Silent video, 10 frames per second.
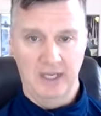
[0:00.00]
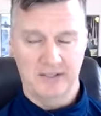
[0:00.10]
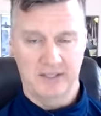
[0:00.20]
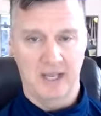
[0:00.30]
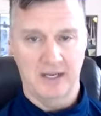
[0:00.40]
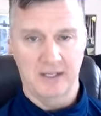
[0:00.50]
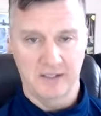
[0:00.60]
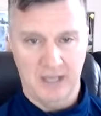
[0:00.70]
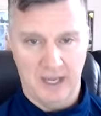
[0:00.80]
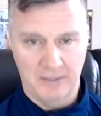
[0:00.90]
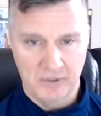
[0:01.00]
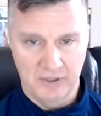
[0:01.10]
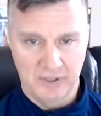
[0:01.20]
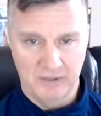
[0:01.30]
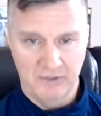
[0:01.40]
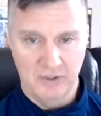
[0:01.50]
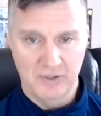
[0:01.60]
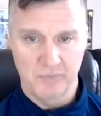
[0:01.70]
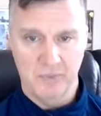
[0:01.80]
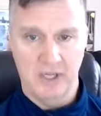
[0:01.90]
It's not an opportunity for you to
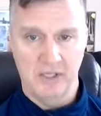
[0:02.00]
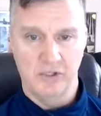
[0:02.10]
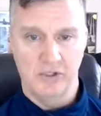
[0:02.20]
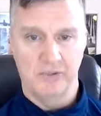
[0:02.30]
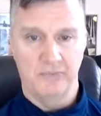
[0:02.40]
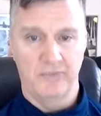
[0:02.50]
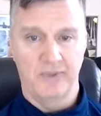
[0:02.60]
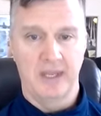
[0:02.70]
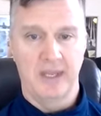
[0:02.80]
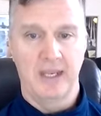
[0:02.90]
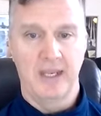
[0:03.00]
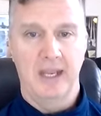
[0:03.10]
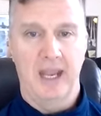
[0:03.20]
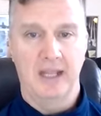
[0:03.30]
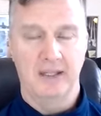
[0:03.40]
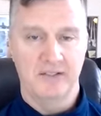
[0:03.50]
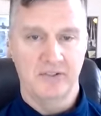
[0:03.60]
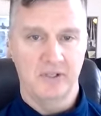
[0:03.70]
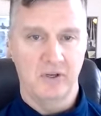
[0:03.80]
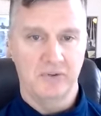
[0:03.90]
sponge and
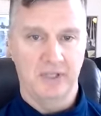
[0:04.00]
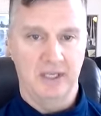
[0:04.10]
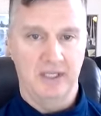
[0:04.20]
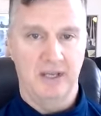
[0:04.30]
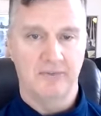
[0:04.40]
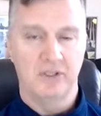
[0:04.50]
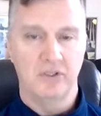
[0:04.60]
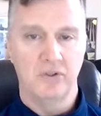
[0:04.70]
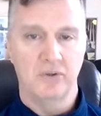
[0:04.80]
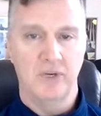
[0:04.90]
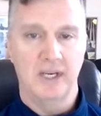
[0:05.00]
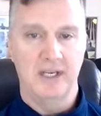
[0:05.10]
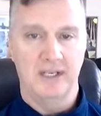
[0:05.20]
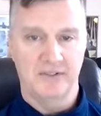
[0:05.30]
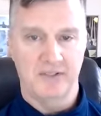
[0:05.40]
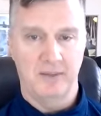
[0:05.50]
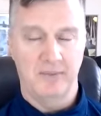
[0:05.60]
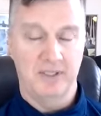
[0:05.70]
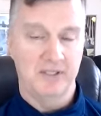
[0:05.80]
listen only. You have to do the reading assignment.